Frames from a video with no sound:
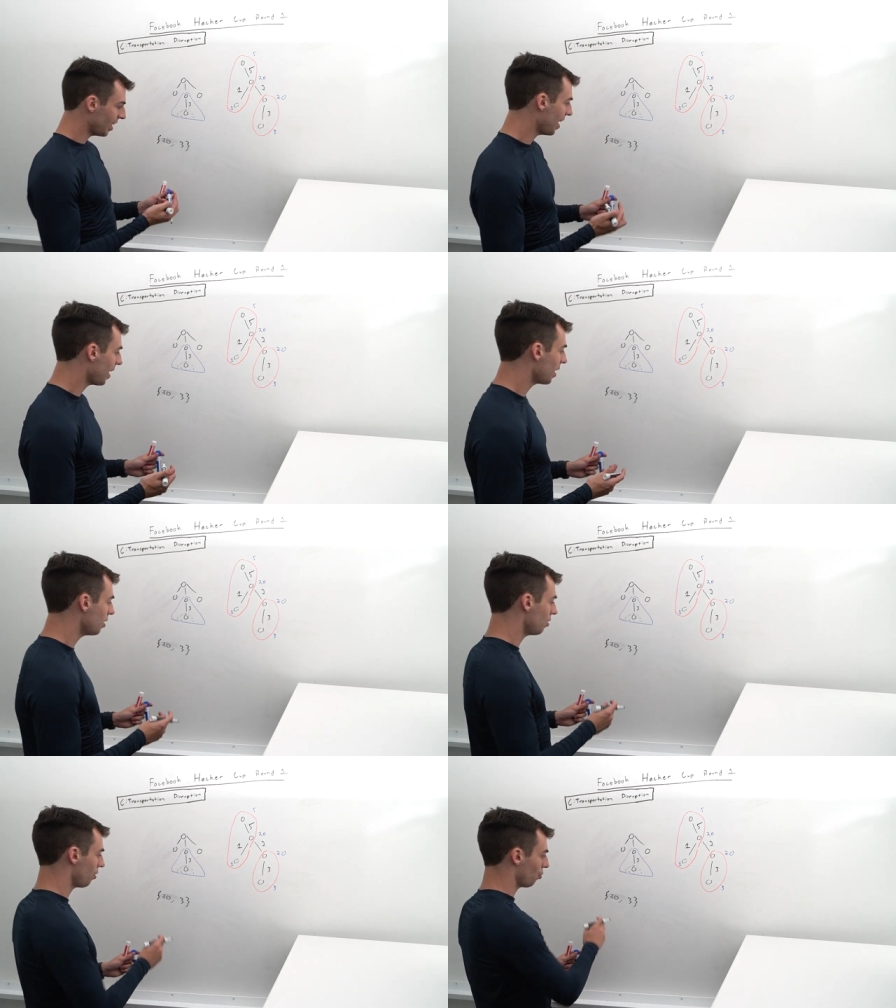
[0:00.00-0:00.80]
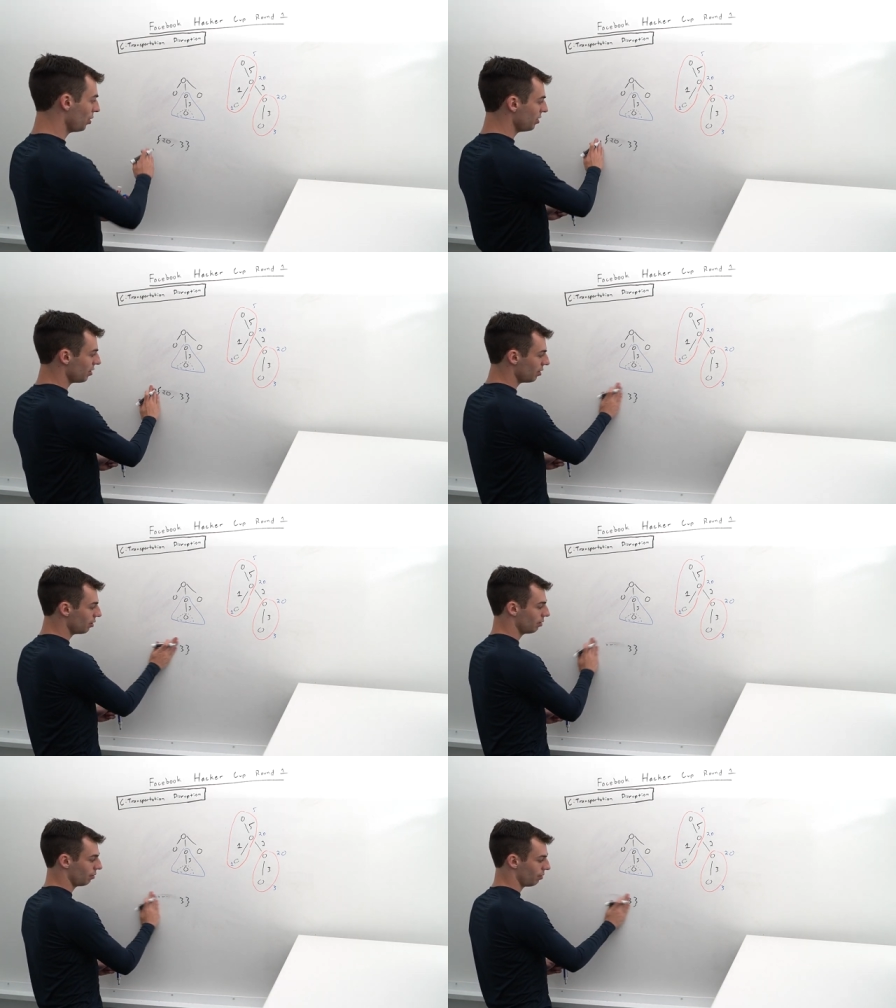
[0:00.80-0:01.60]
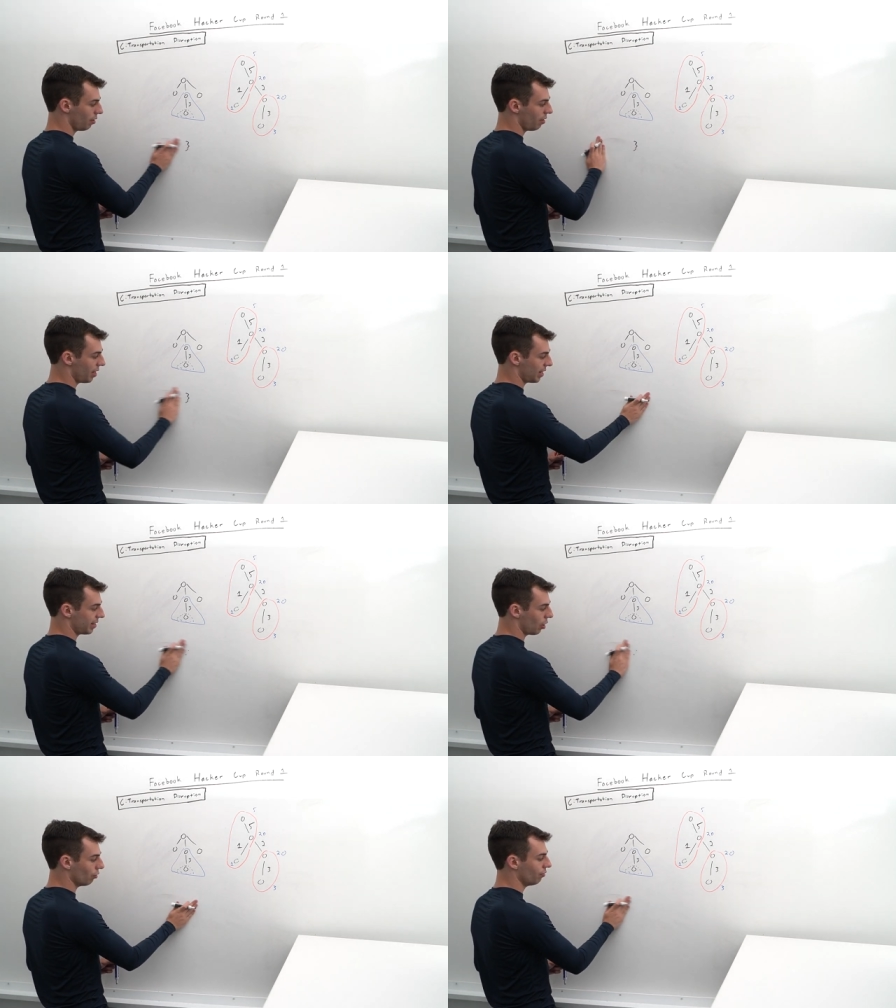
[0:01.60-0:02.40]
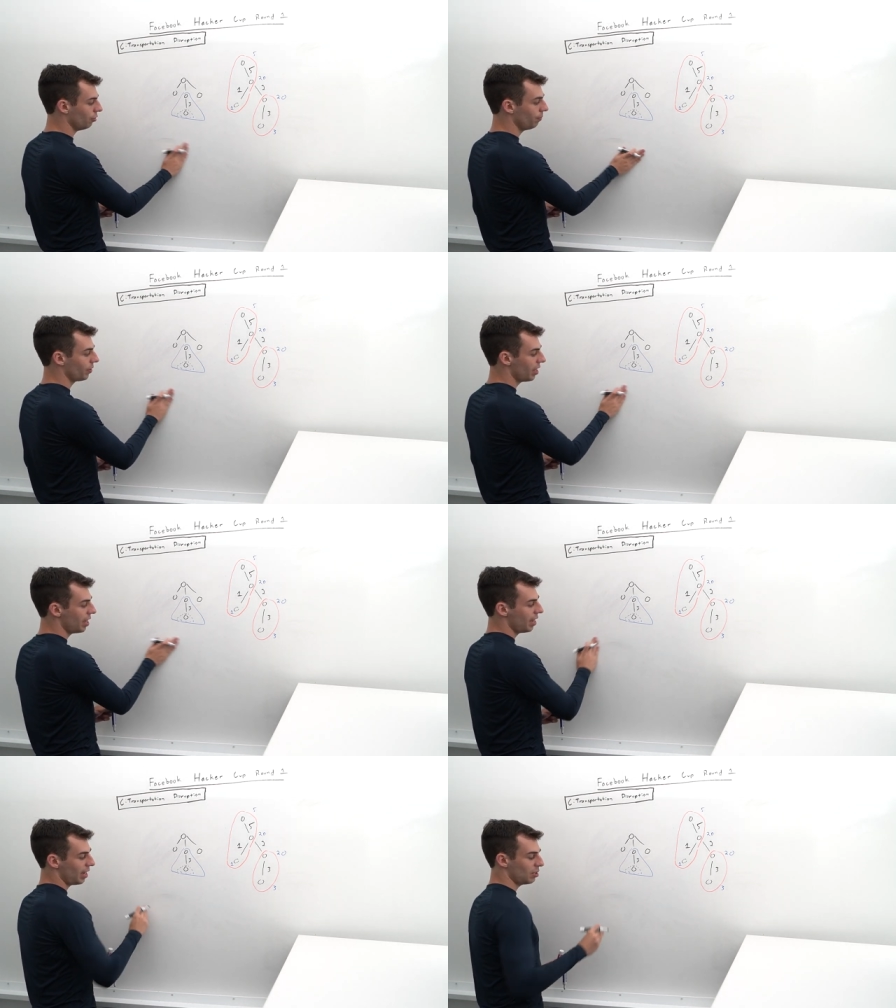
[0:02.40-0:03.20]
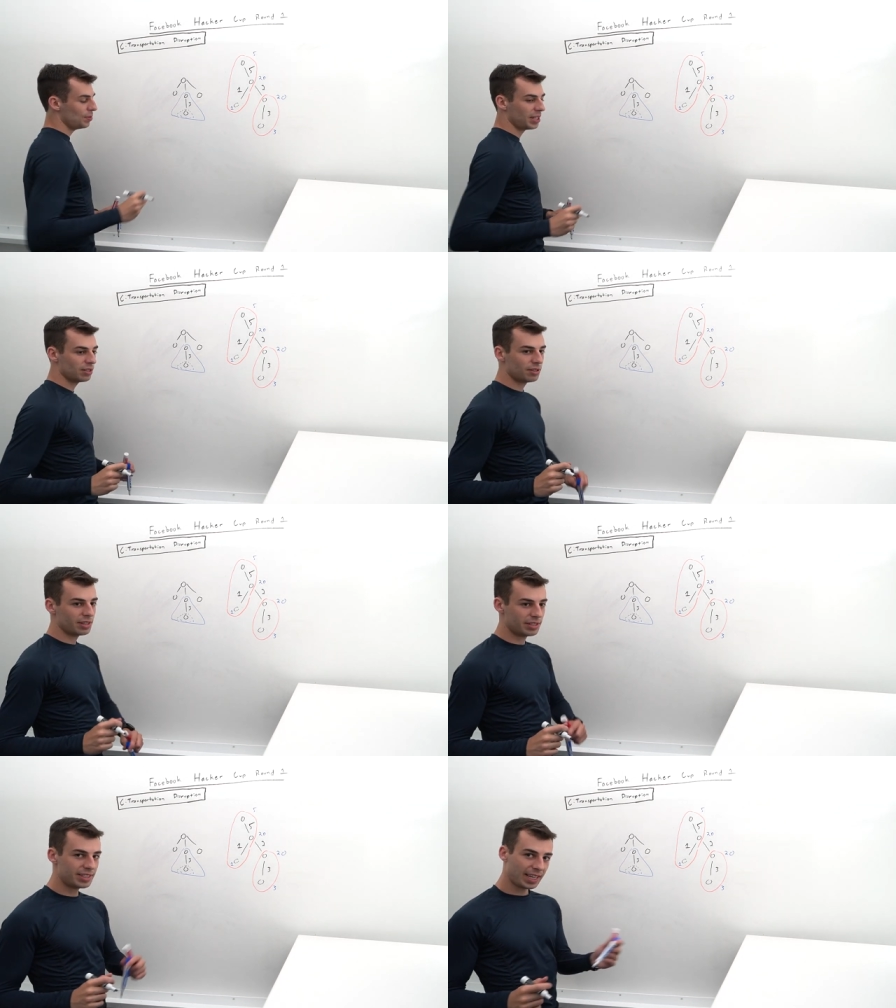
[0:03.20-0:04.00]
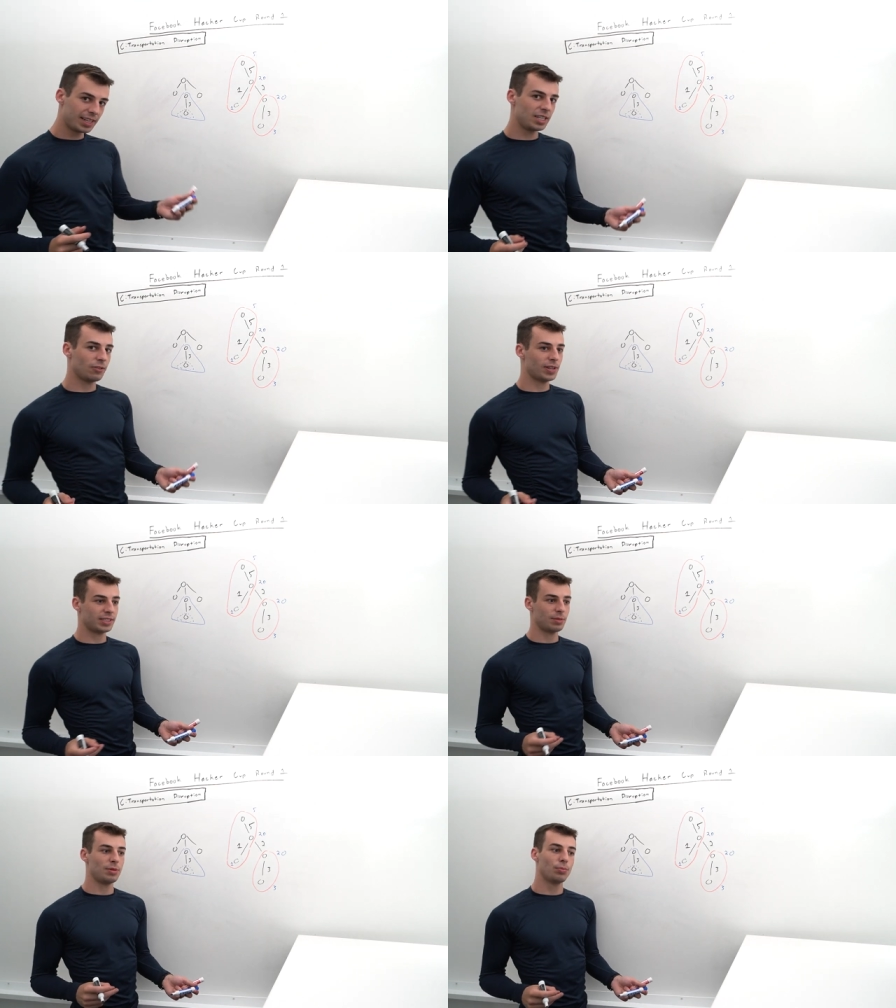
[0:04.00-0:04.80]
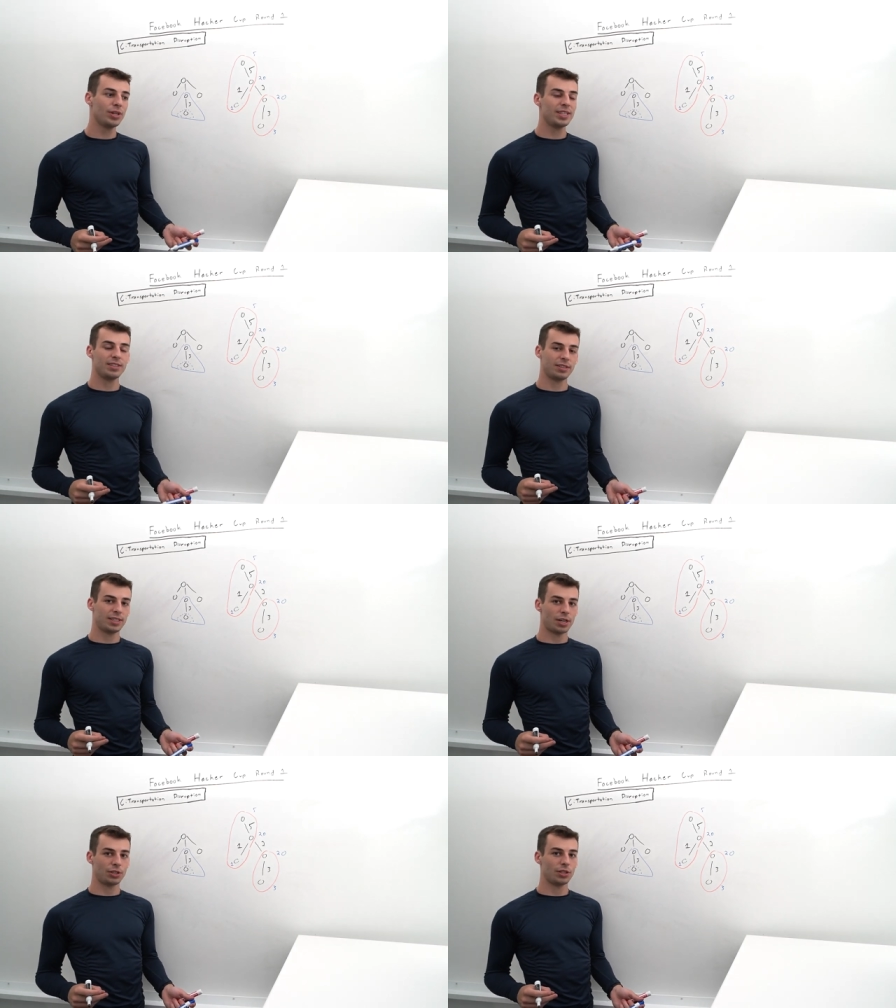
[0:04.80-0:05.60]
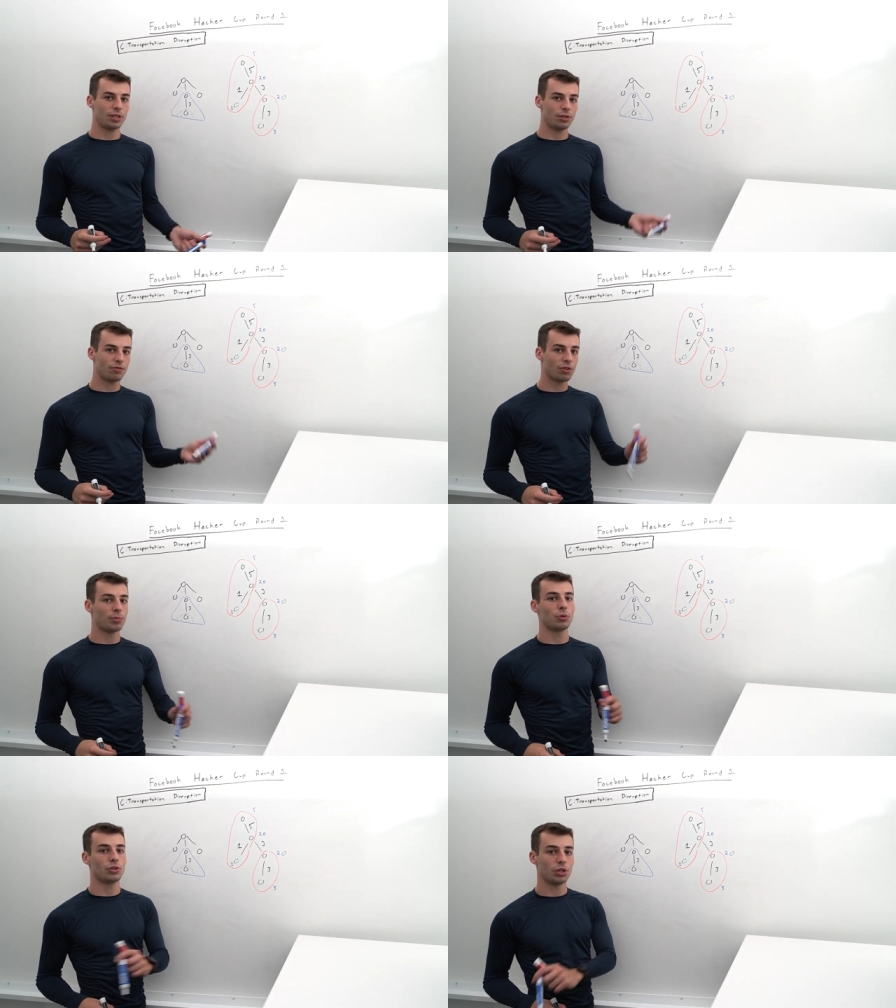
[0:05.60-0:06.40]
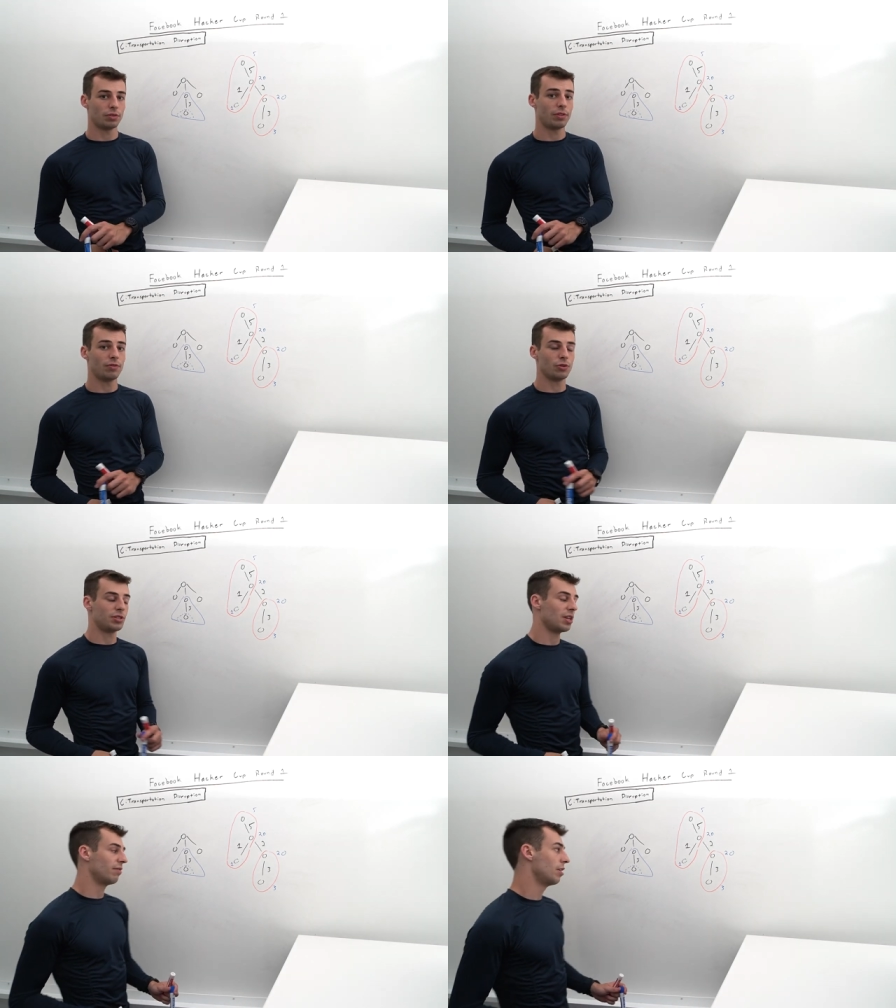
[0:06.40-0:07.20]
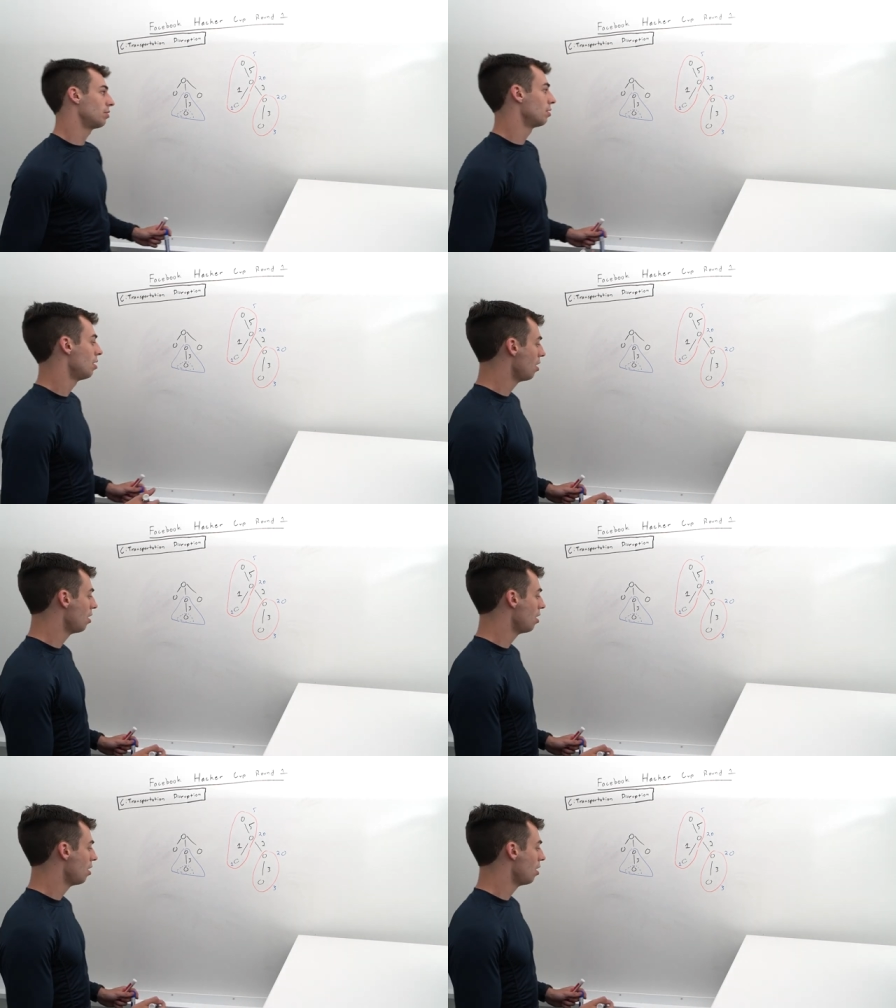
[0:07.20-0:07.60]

And the reason that's helpful is because the second DFS can be pretty easily calculated from the result of the first DFS.